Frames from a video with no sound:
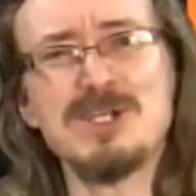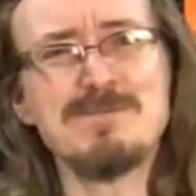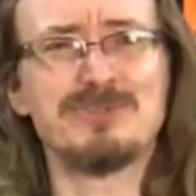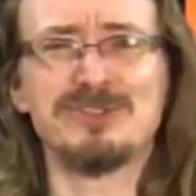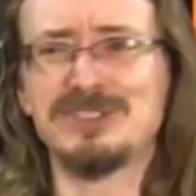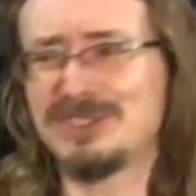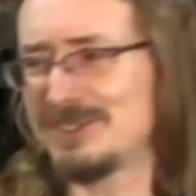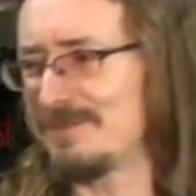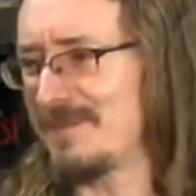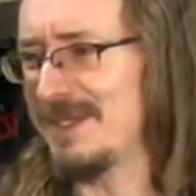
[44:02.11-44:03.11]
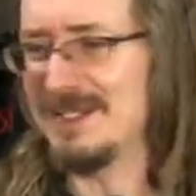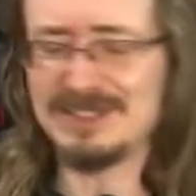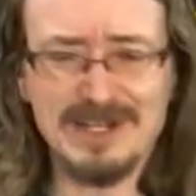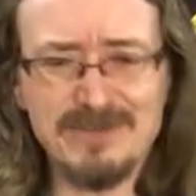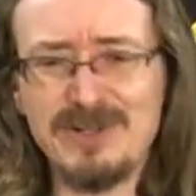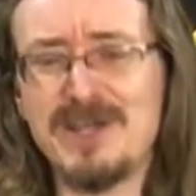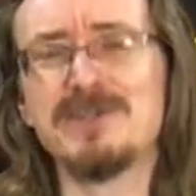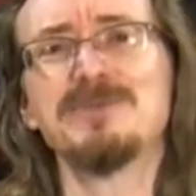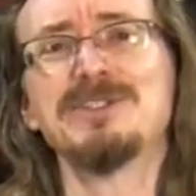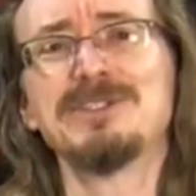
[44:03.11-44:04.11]
Temptress, several
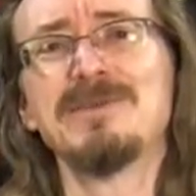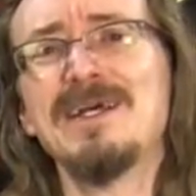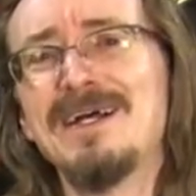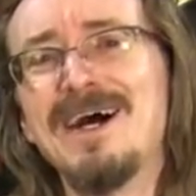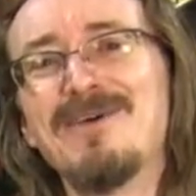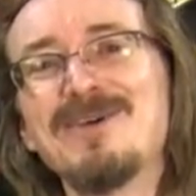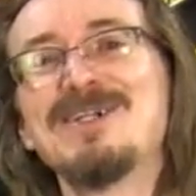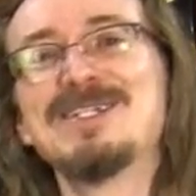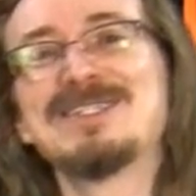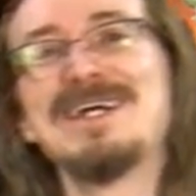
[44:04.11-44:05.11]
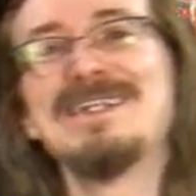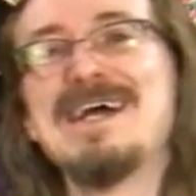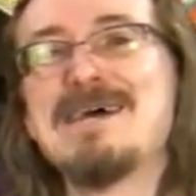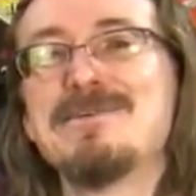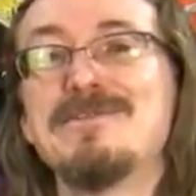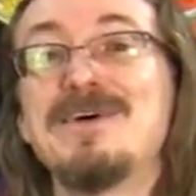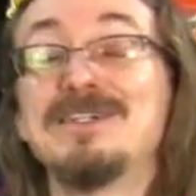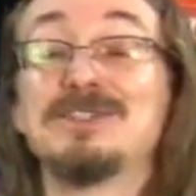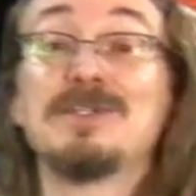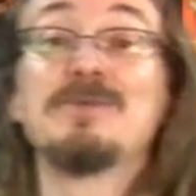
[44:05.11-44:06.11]
other ones. really excited to have him
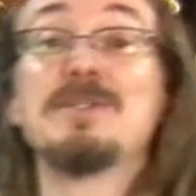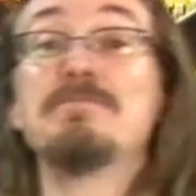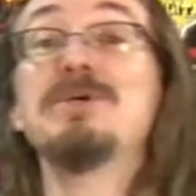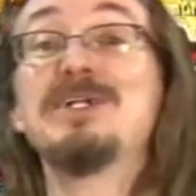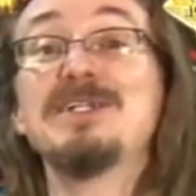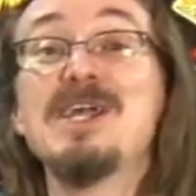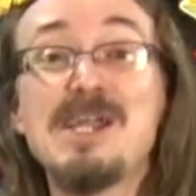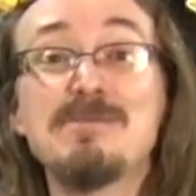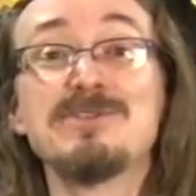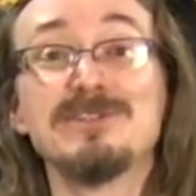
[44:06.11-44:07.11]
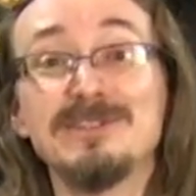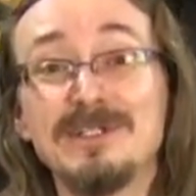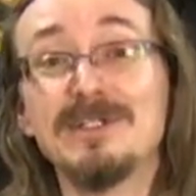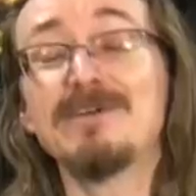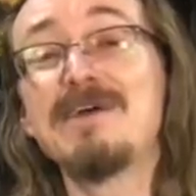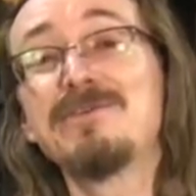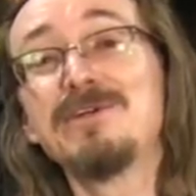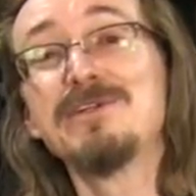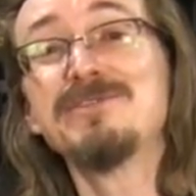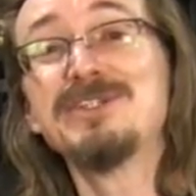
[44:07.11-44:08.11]
on. He's really one of the big names in
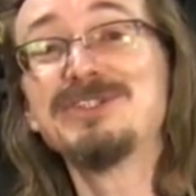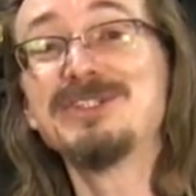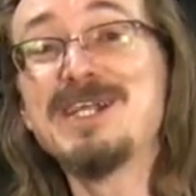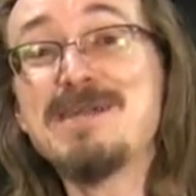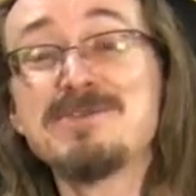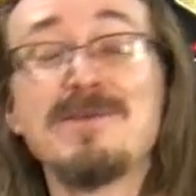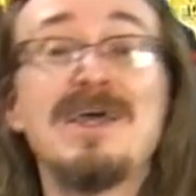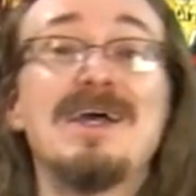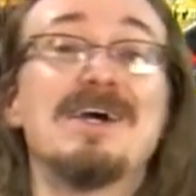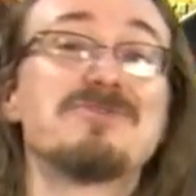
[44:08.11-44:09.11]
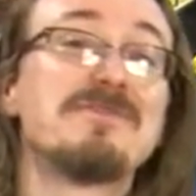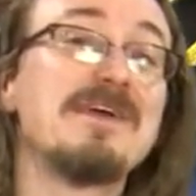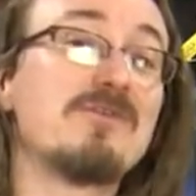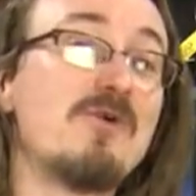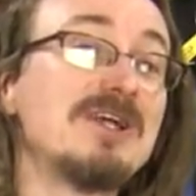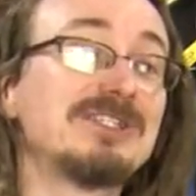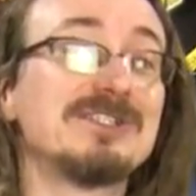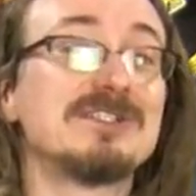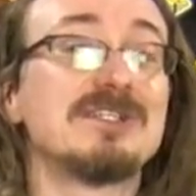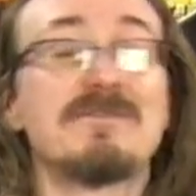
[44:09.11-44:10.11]
graphical adventure games. so if you have
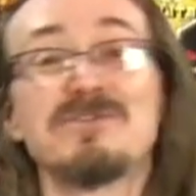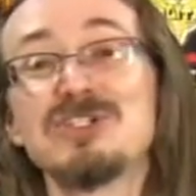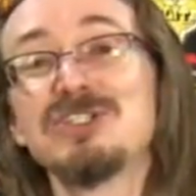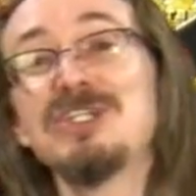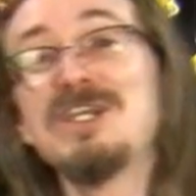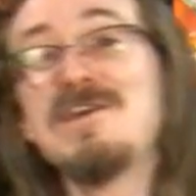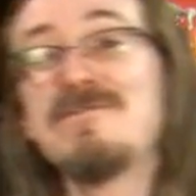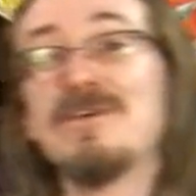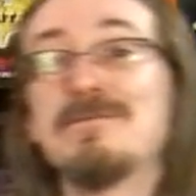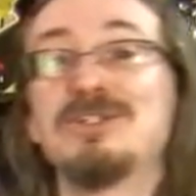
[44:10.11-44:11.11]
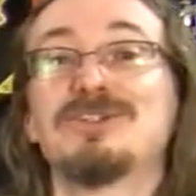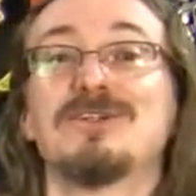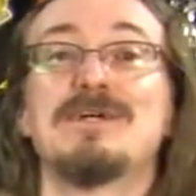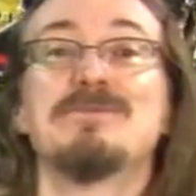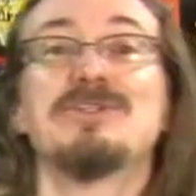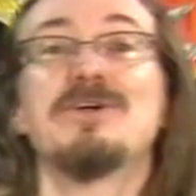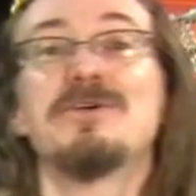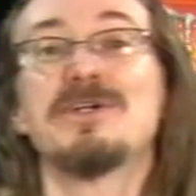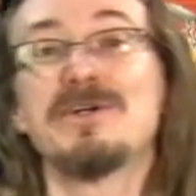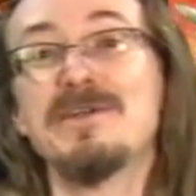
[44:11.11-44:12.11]
questions for Steve, be sure to let me know
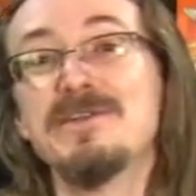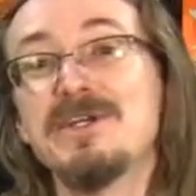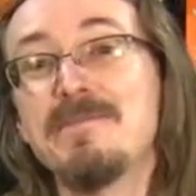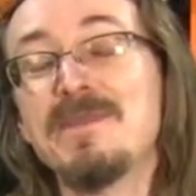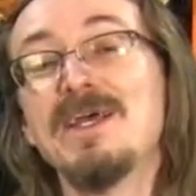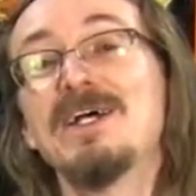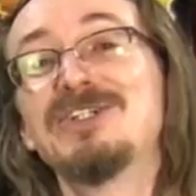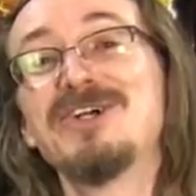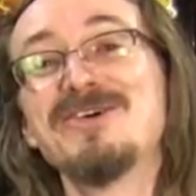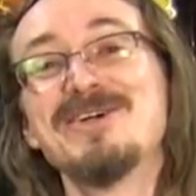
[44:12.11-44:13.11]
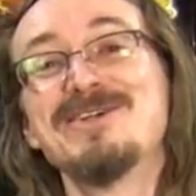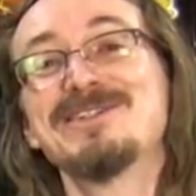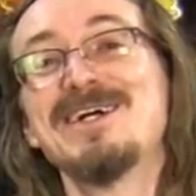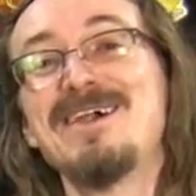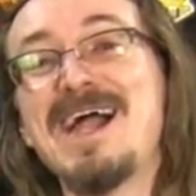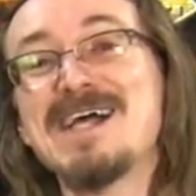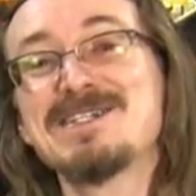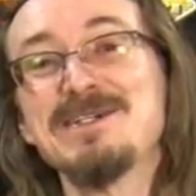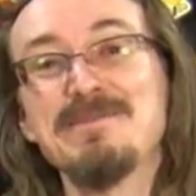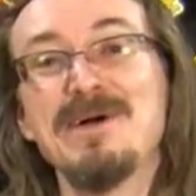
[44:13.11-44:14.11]
here in the show notes, and I'll
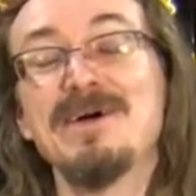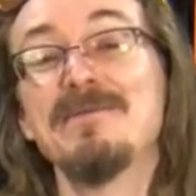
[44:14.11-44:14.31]
ask him